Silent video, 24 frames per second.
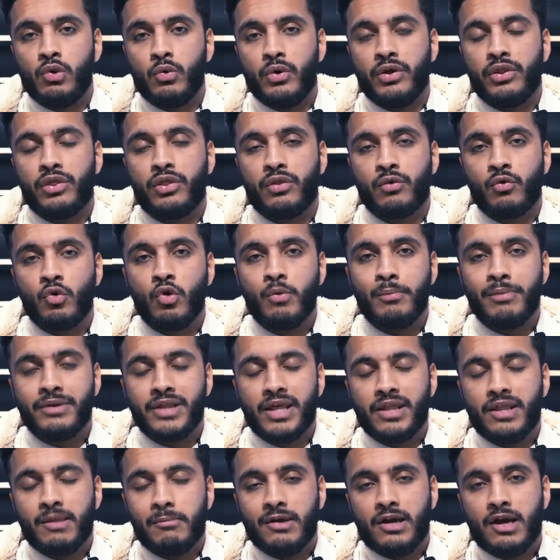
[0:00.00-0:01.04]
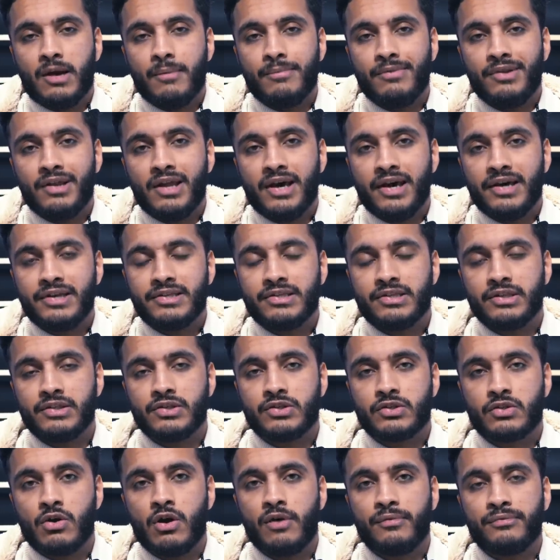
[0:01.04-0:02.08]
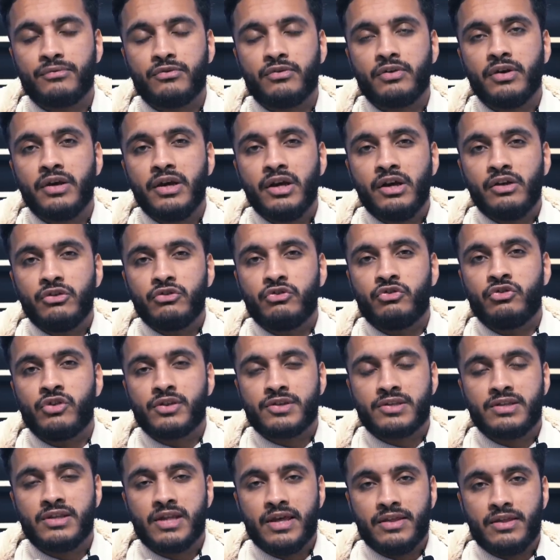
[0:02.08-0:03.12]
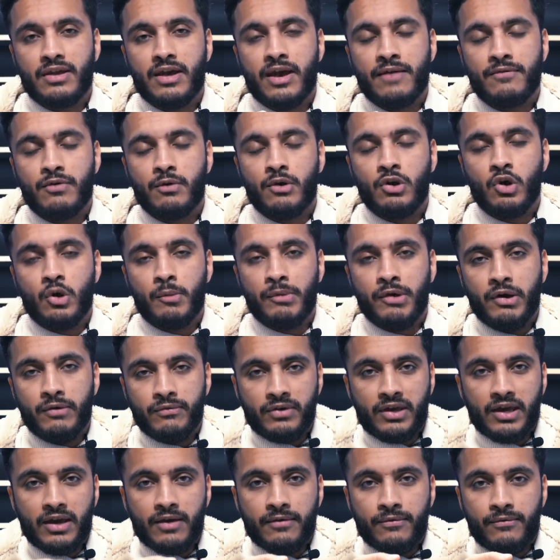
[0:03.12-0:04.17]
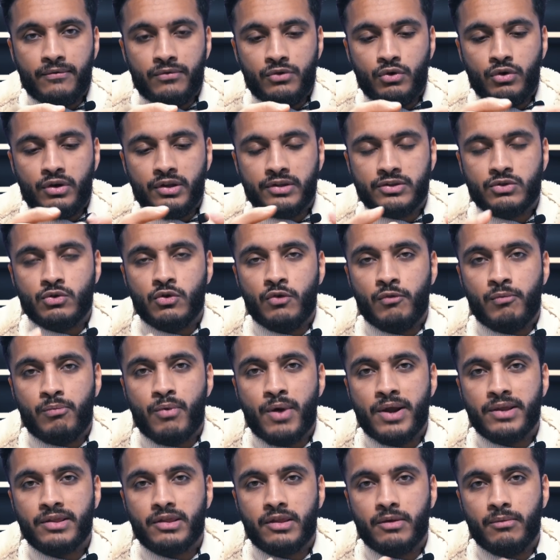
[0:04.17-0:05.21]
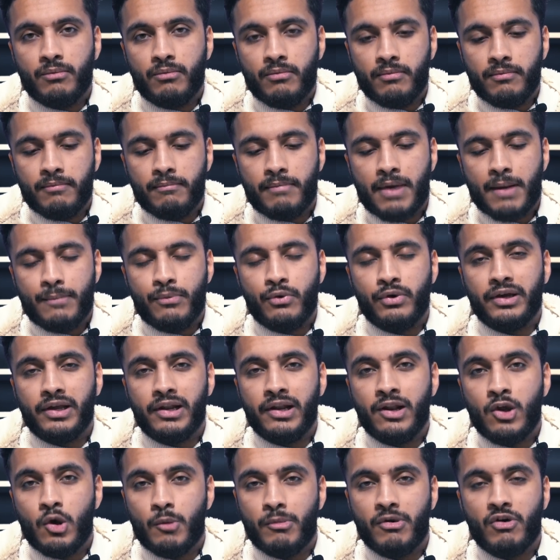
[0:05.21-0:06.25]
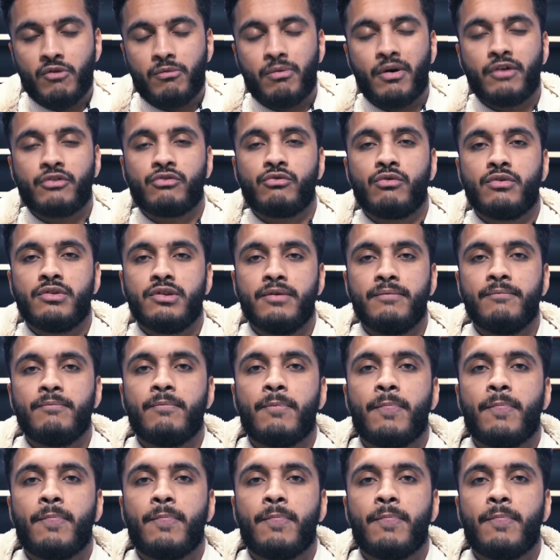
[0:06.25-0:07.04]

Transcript: the way through, but that they become nice and soft, just so that they have a little bit of give. You can sort of break them by putting a little bit of pressure on them.